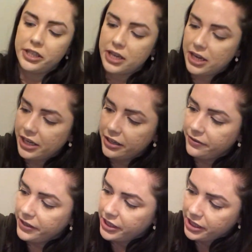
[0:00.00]
and
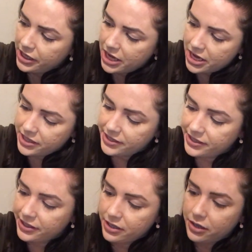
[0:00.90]
Ivy.
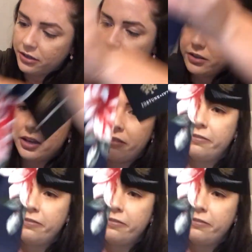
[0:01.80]
It's a